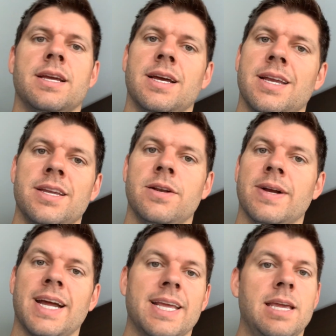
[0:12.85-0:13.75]
I
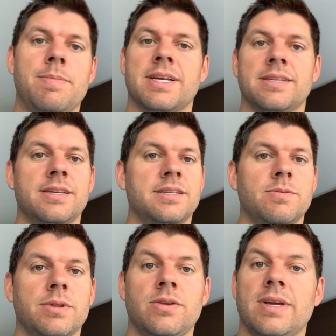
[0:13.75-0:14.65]
got to keep it consistent
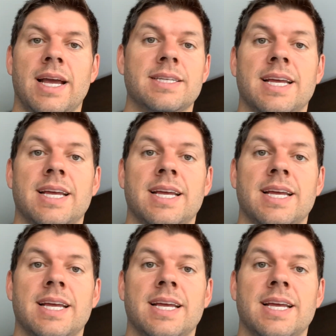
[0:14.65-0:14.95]
with you guys.